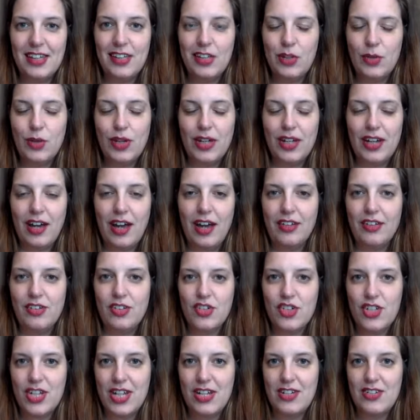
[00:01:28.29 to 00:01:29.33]
you can either
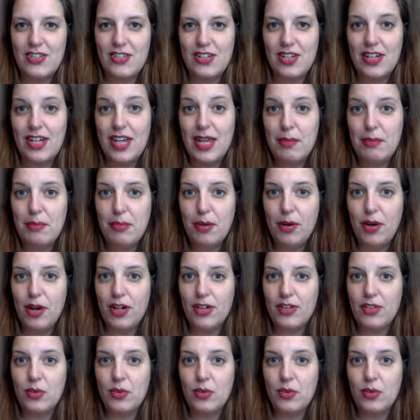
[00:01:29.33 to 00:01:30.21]
change the name part